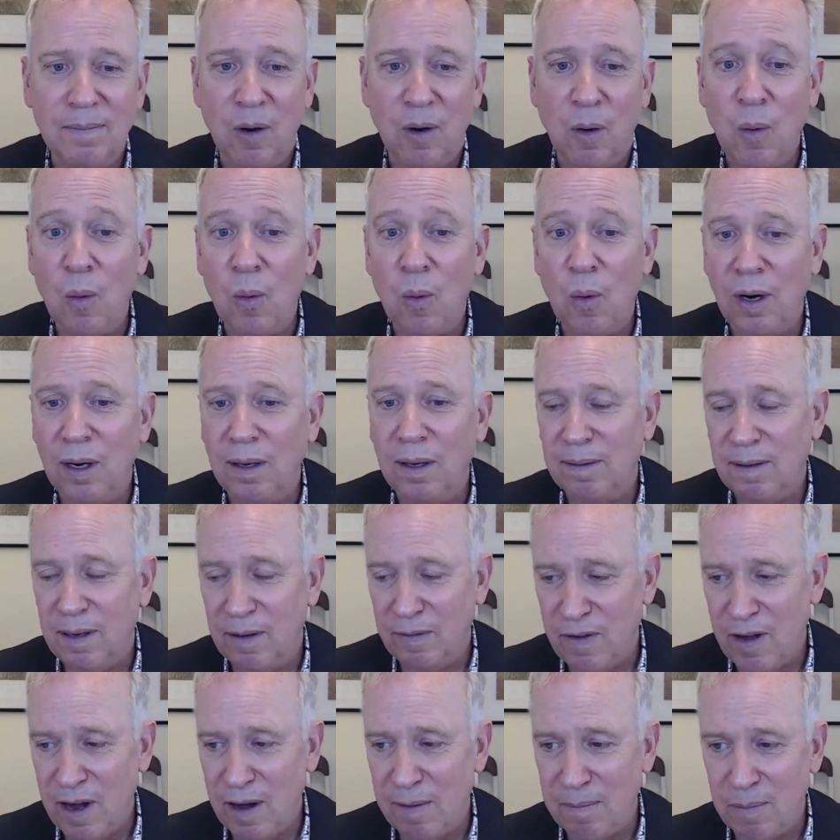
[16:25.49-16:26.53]
or if
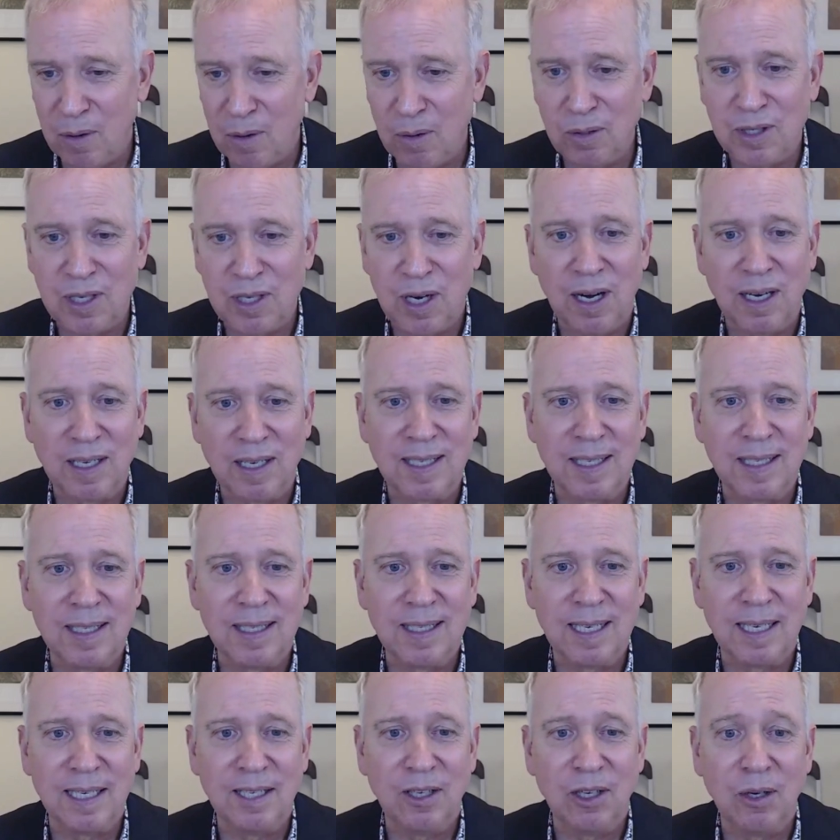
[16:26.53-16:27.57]
you have mold toxins
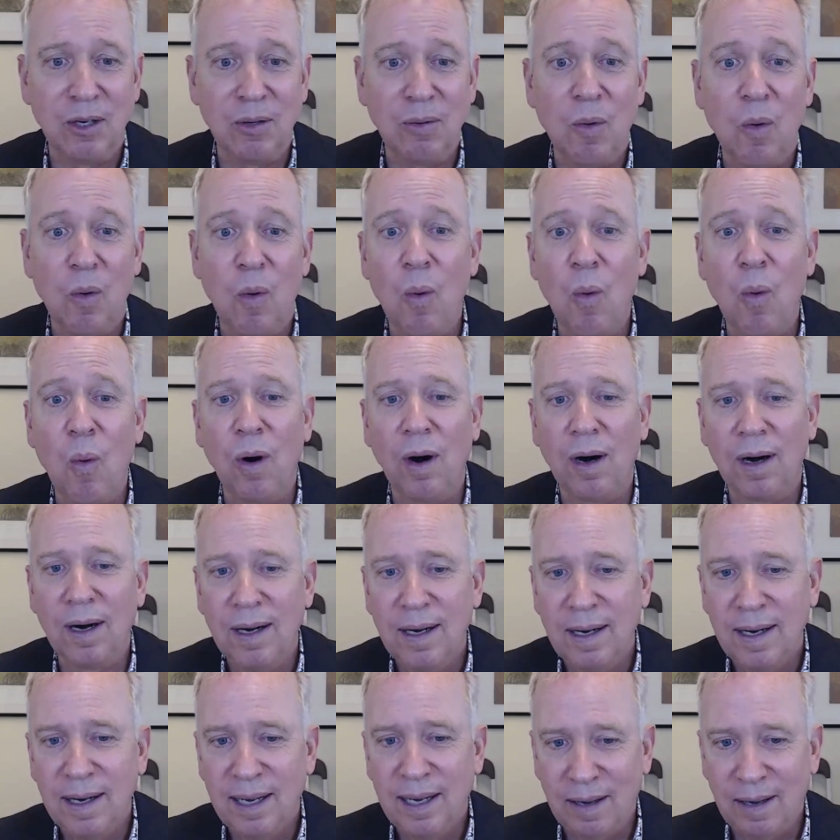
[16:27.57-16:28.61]
in you, or
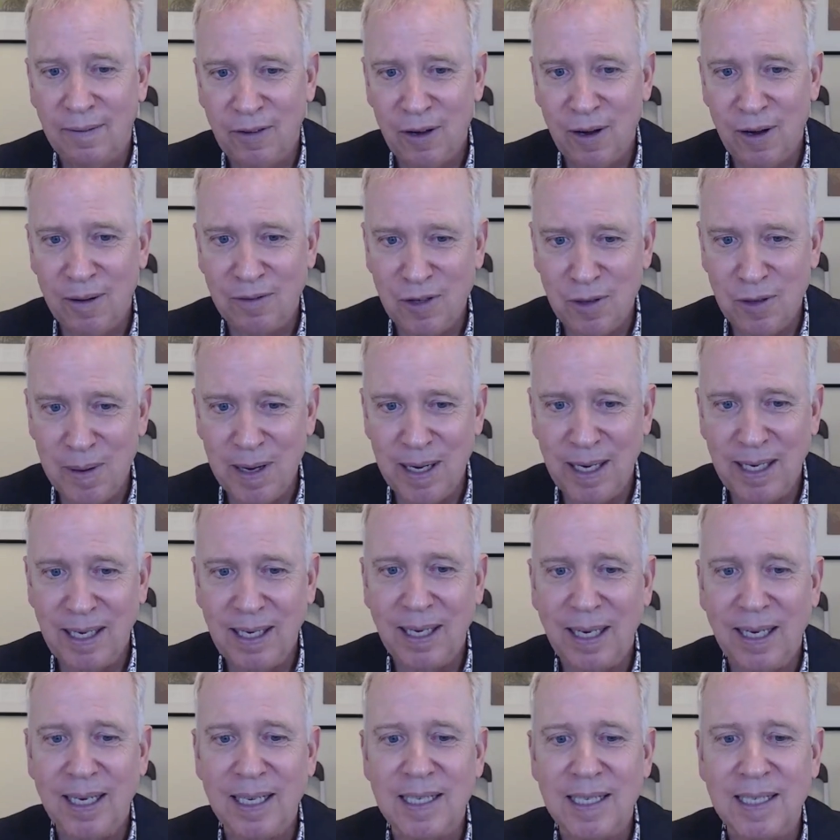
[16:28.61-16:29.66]
if you have too many
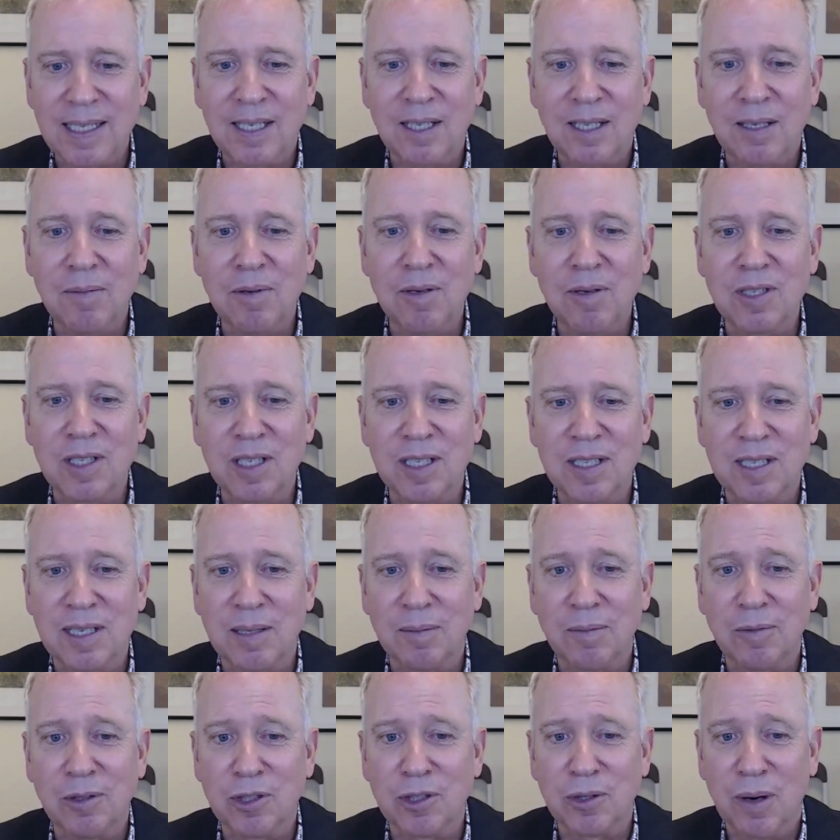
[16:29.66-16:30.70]
yeast, the immune system
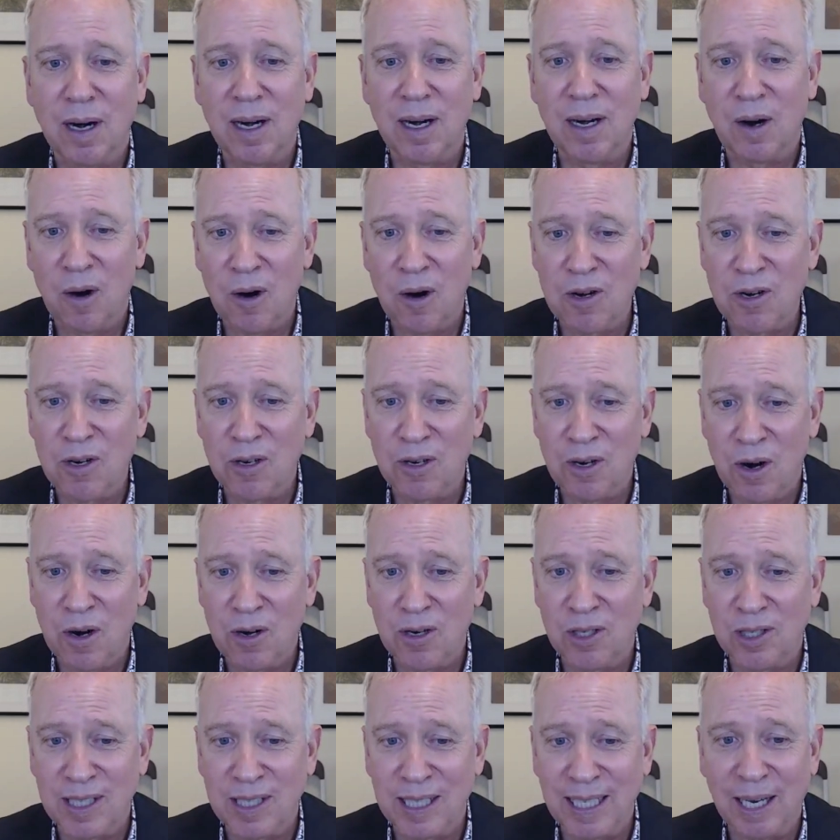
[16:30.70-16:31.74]
will try harder and
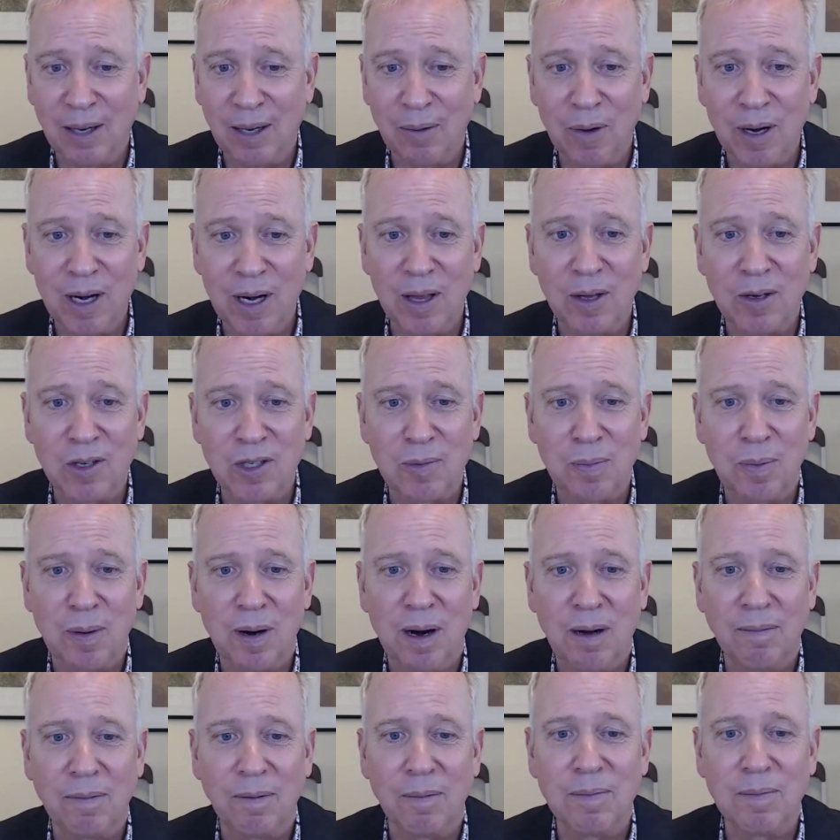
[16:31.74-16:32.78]
harder to get rid of those
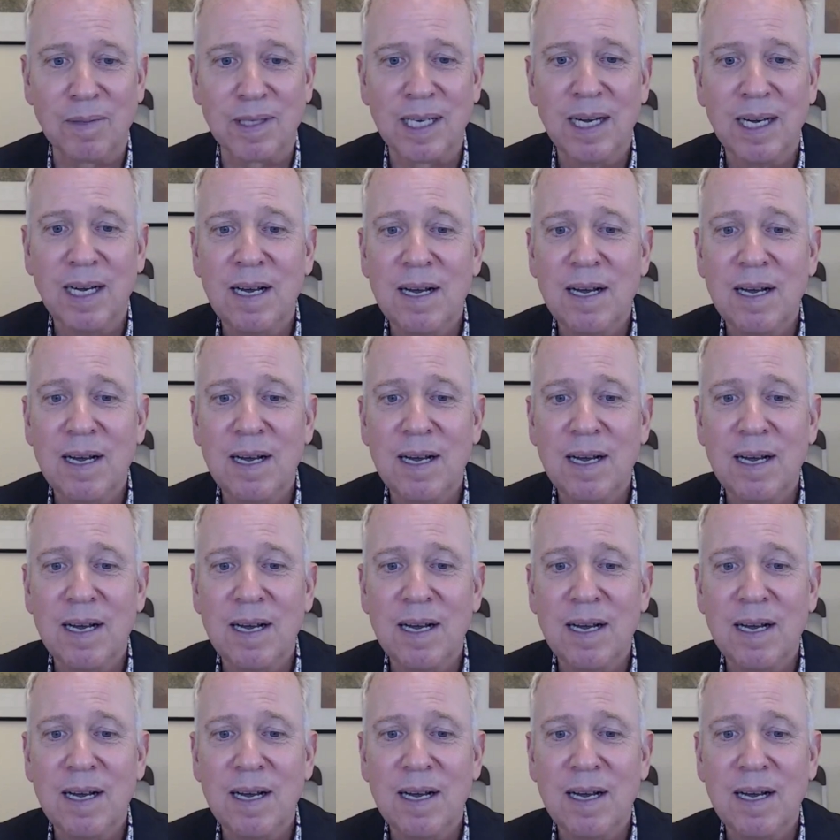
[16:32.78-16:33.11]
problems.